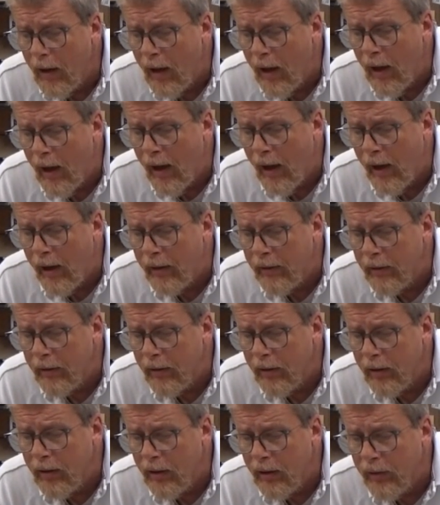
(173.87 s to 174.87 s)
and
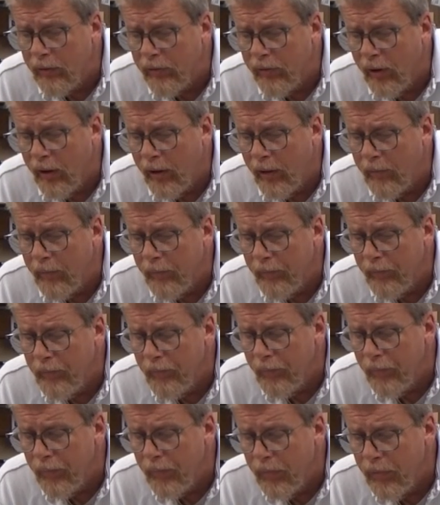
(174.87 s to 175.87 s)
it's a
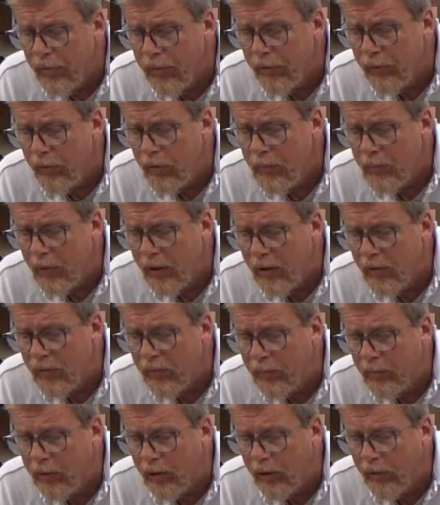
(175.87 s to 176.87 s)
three
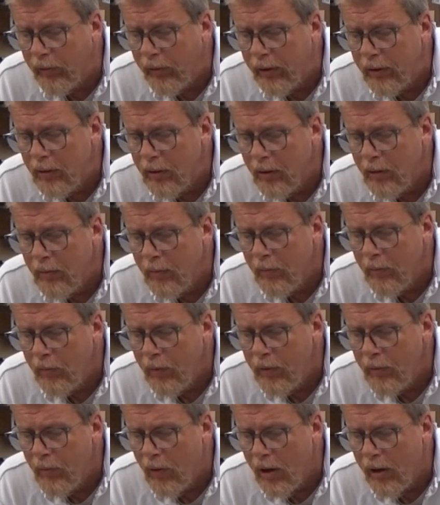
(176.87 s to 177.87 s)
pins below it
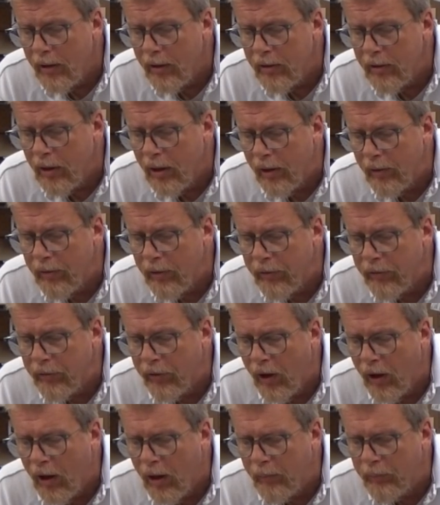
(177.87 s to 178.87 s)
we wanted on the
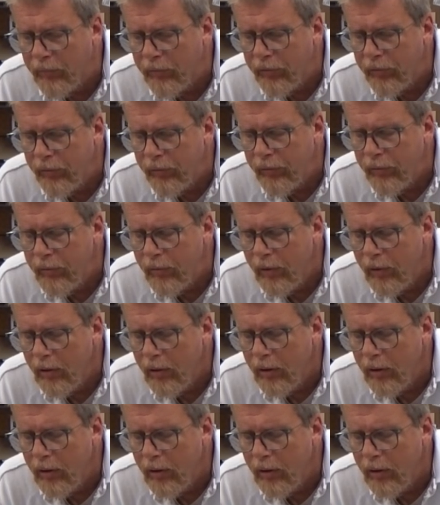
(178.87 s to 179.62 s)
top two